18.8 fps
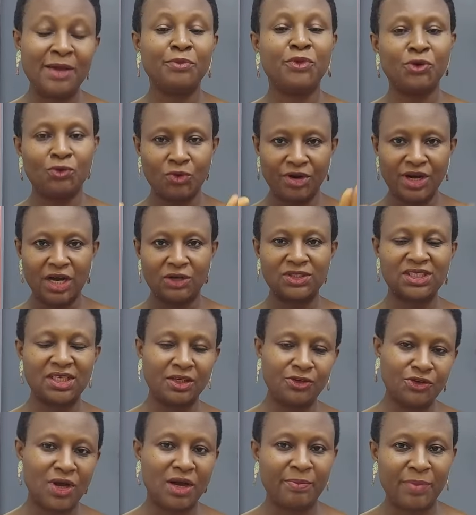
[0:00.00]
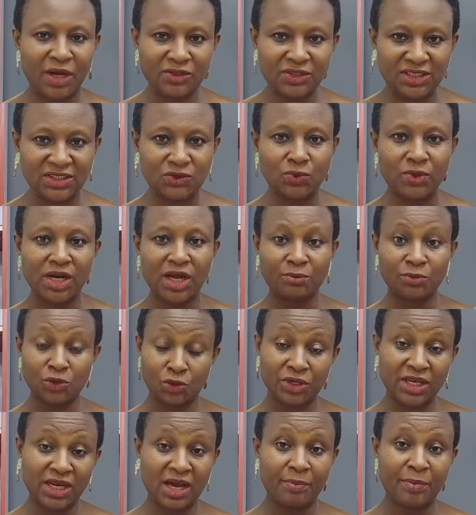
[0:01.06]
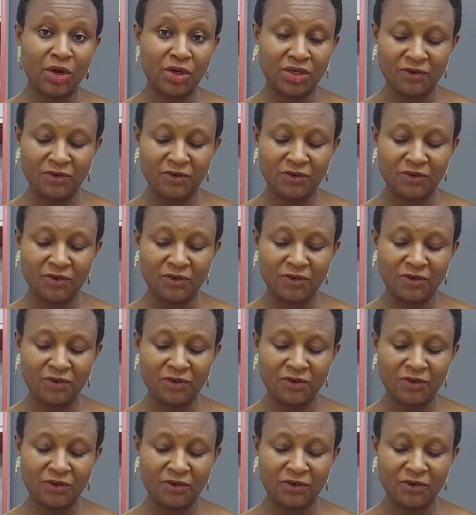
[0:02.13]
Don't worry, I'll tell you about it when I'm talking about